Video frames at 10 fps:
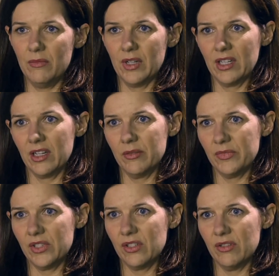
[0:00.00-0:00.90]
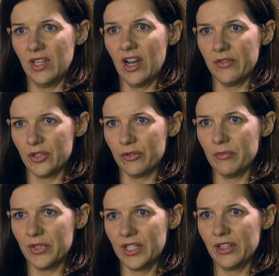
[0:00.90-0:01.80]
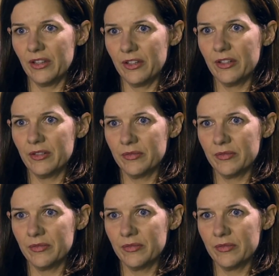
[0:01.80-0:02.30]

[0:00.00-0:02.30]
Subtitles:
when it comes to the offshore in particular.